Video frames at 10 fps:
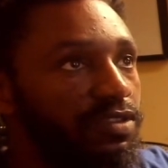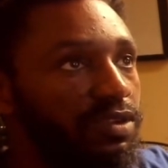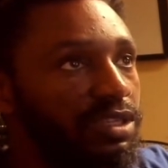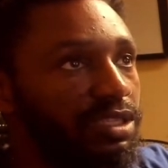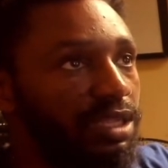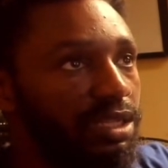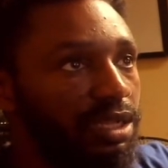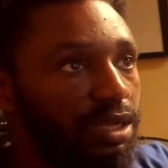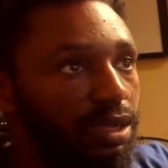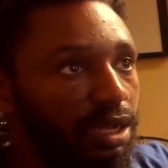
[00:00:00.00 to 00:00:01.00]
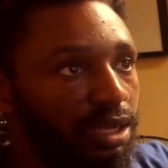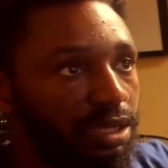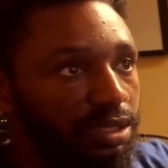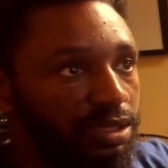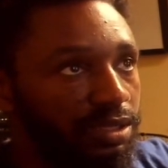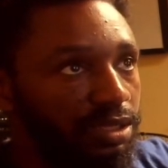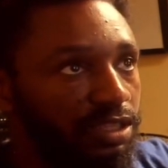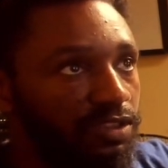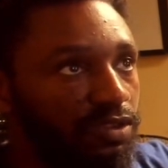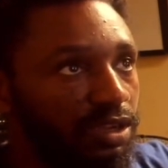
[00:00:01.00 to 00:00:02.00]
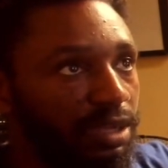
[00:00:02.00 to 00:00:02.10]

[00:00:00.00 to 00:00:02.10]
This is on internal, and it's